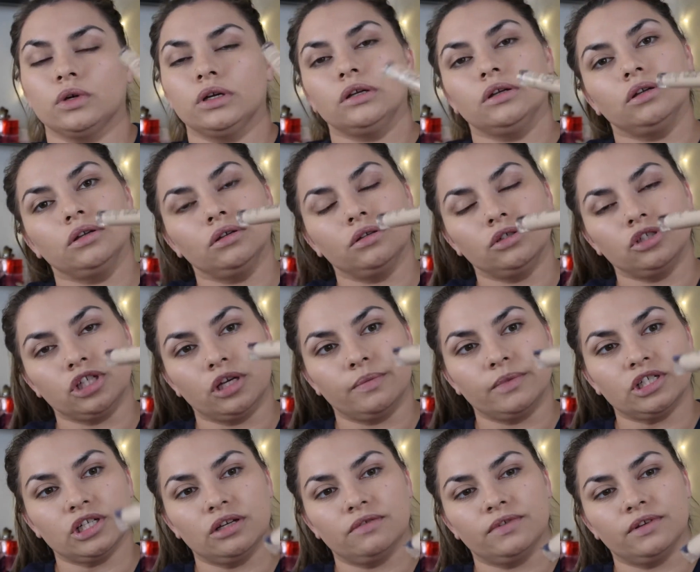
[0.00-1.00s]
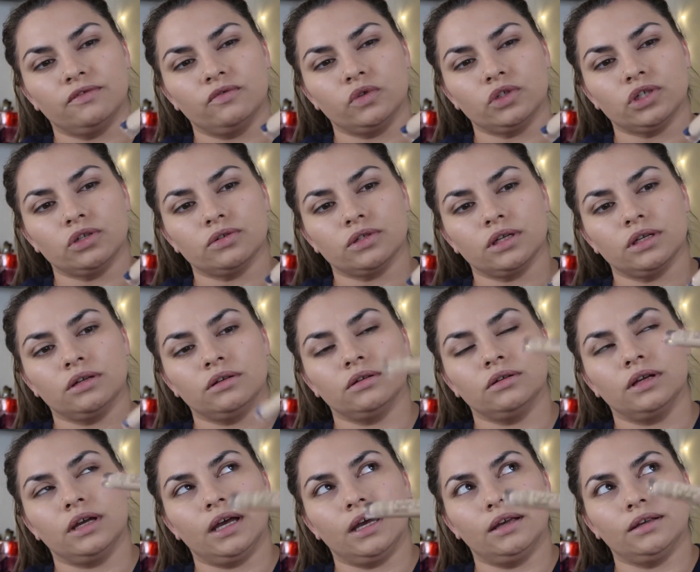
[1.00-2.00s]
what Jamie Genevieve was using
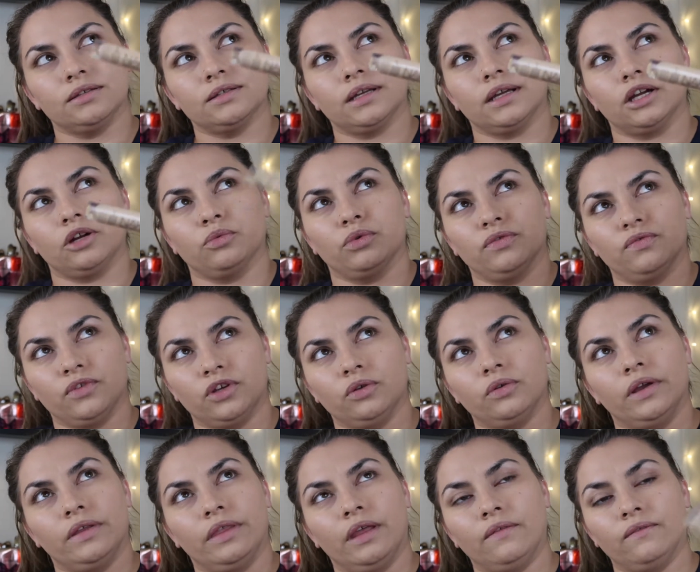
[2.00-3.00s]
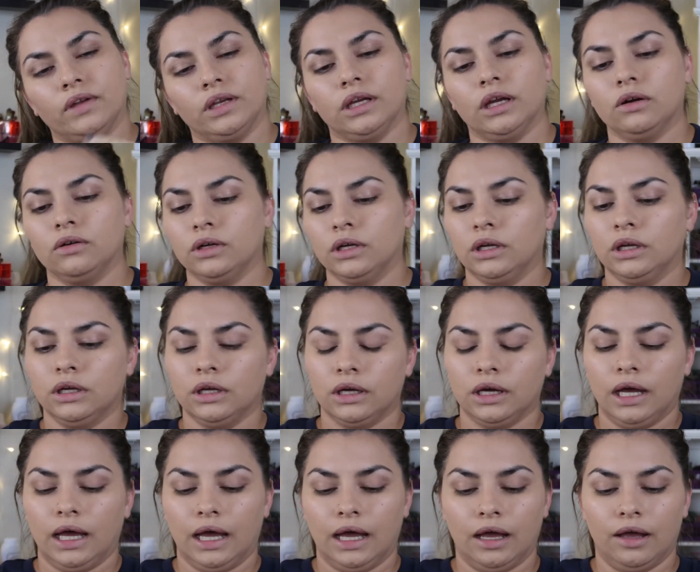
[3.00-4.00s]
as like a review in that video.
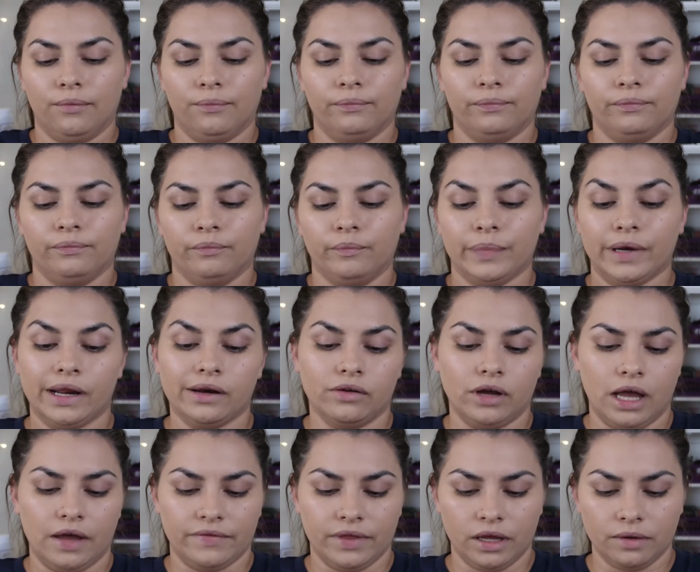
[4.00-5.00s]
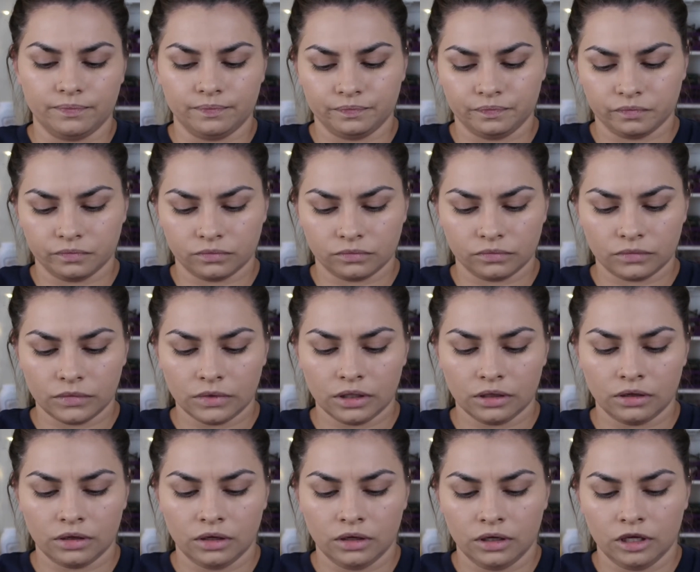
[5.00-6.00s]
Um, but I don't have that.
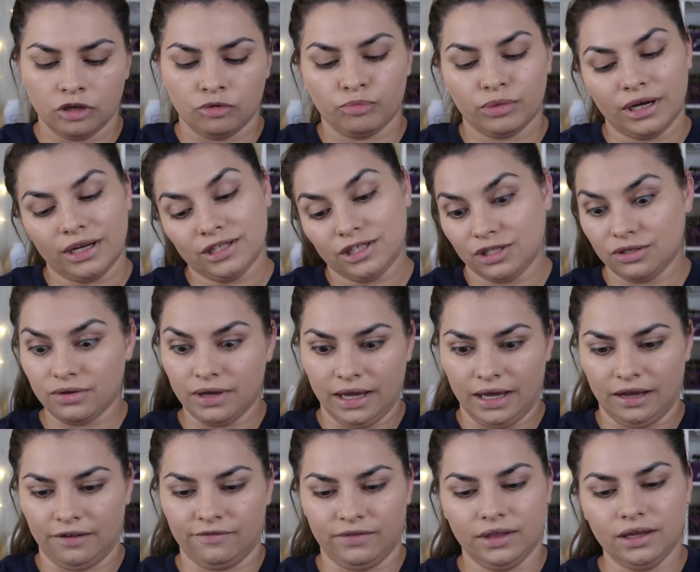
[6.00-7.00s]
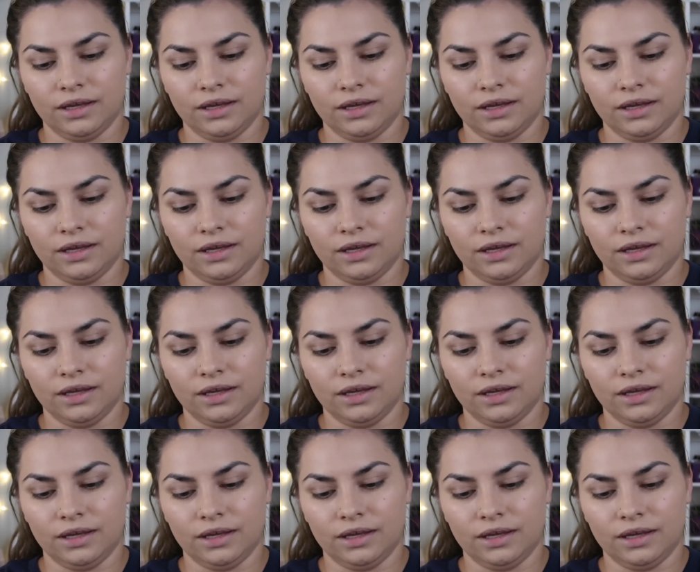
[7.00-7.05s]
But I do have